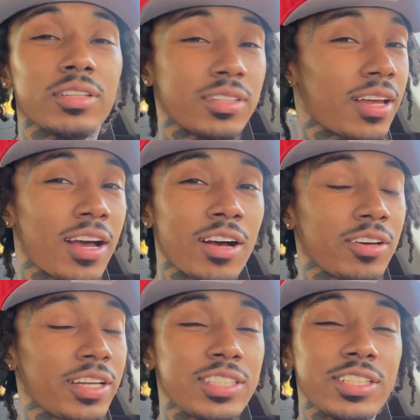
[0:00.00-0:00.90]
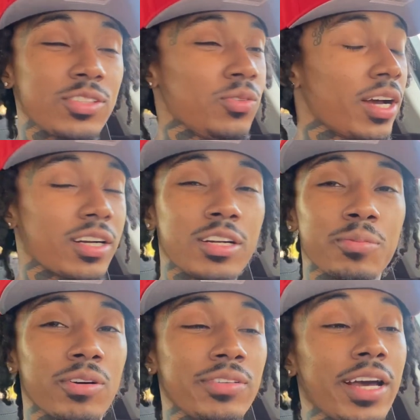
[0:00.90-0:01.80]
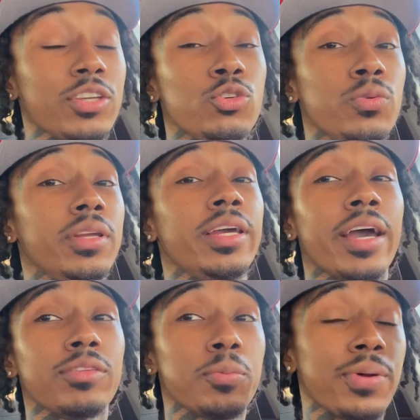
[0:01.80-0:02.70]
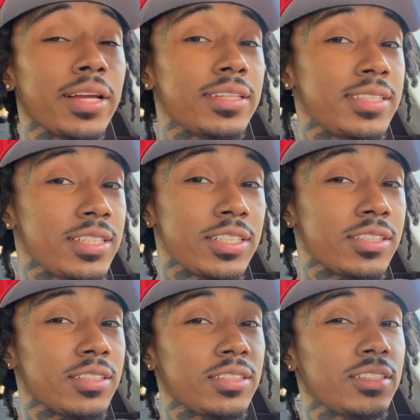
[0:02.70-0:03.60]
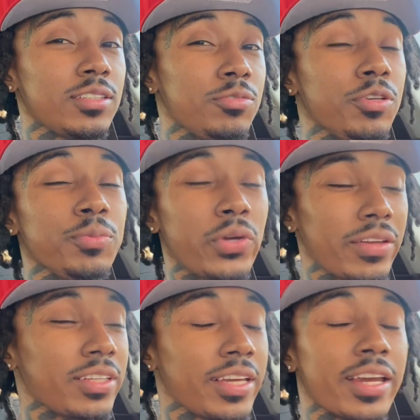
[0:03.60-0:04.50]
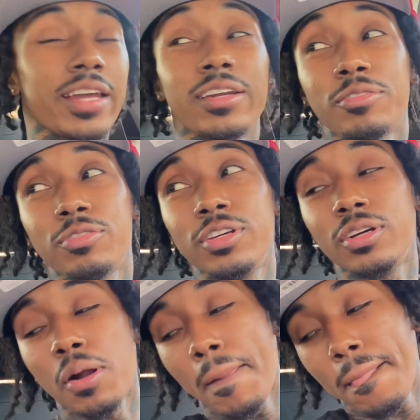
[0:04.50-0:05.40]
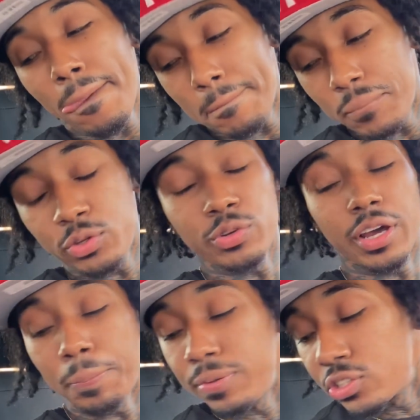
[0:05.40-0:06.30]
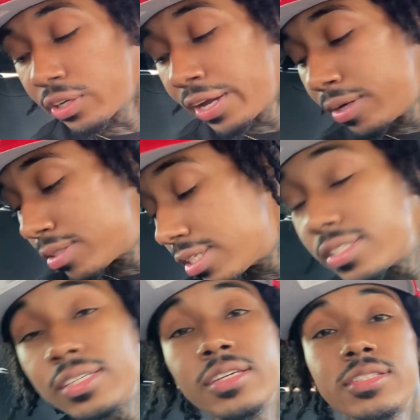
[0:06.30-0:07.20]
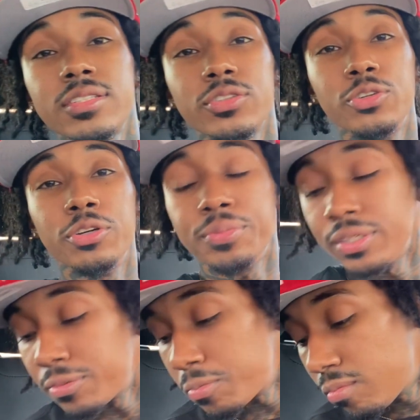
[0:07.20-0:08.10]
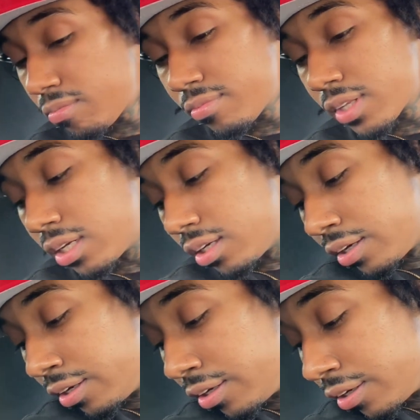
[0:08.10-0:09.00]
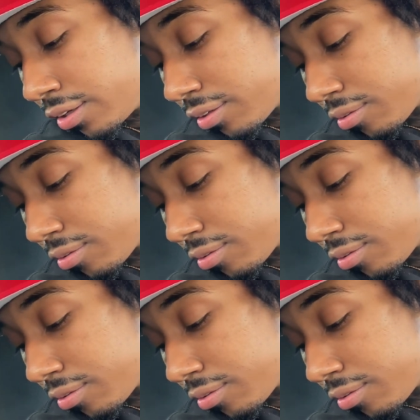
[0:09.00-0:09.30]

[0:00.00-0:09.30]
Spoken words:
Nah, that shit do not come overnight. You really have to practice this shit. You feel me? You have to get out in the field, and you gotta put your game to the test. You hear me? And